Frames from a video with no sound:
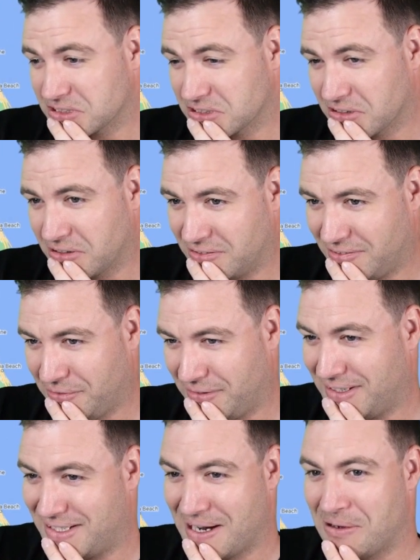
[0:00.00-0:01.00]
So
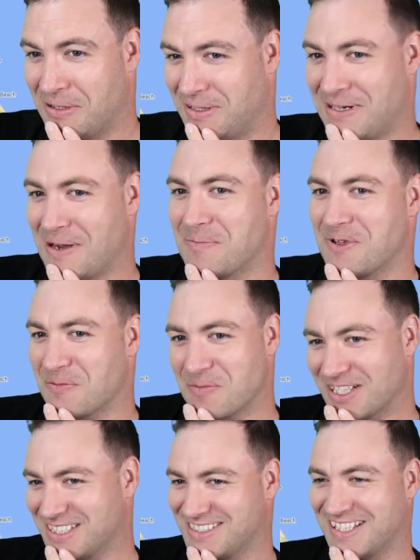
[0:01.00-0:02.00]
cut me a bit
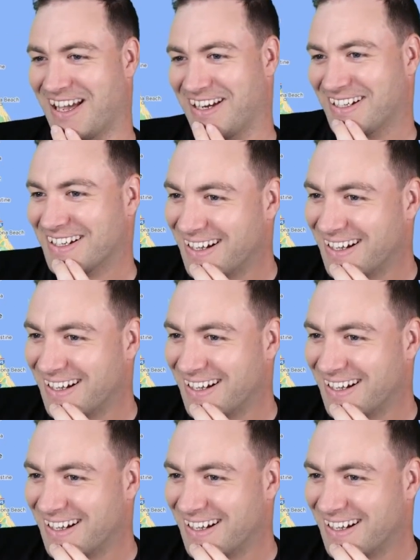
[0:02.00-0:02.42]
of slack.